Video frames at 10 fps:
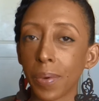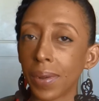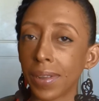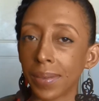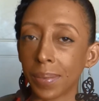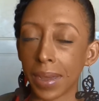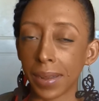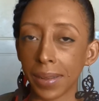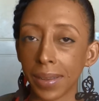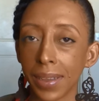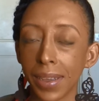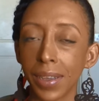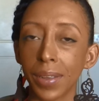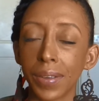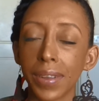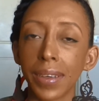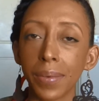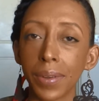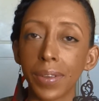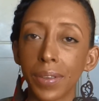all is well. Today I
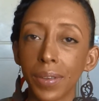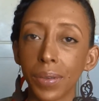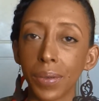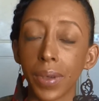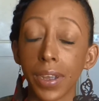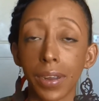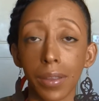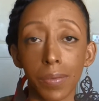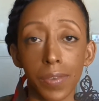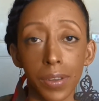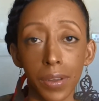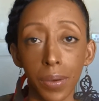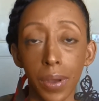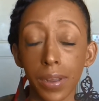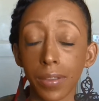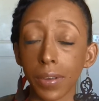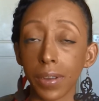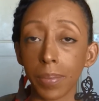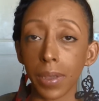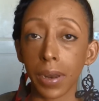wanted to do another video, and it's going
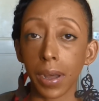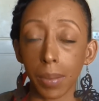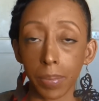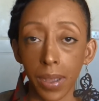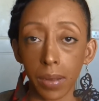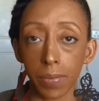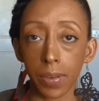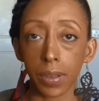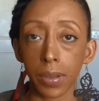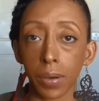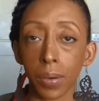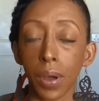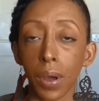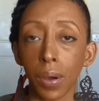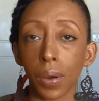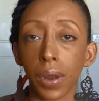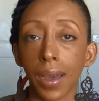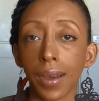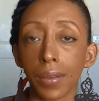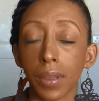to be an update video on
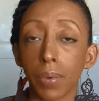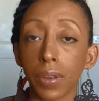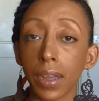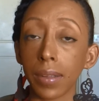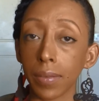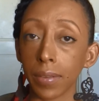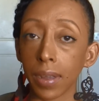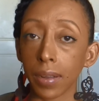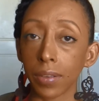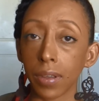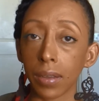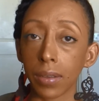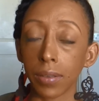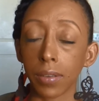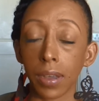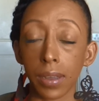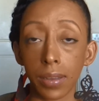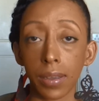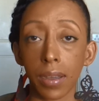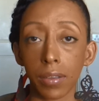how the Protective Style Challenge and the
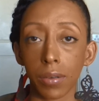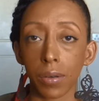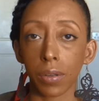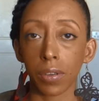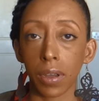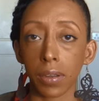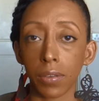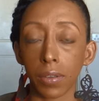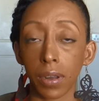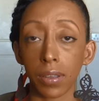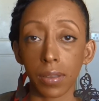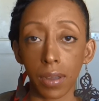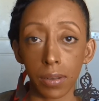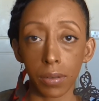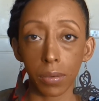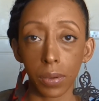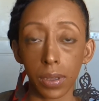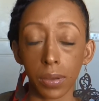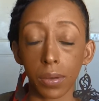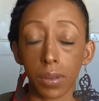Castor Oil Challenge that I started doing
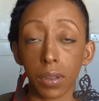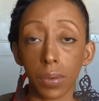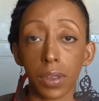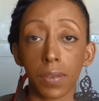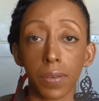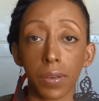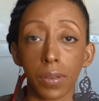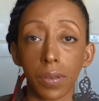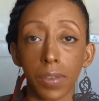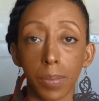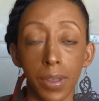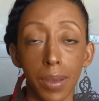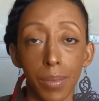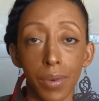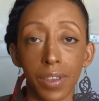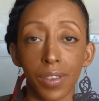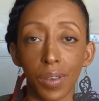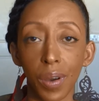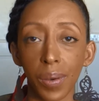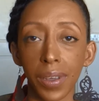on the 21st of September is
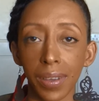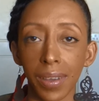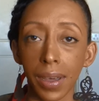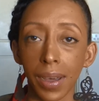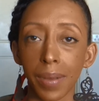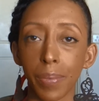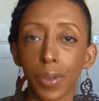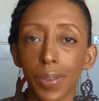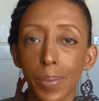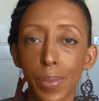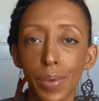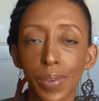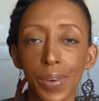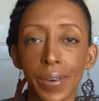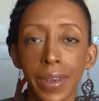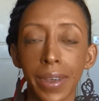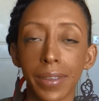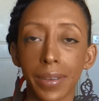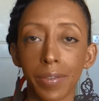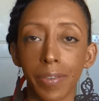going. I'm not the most
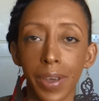creative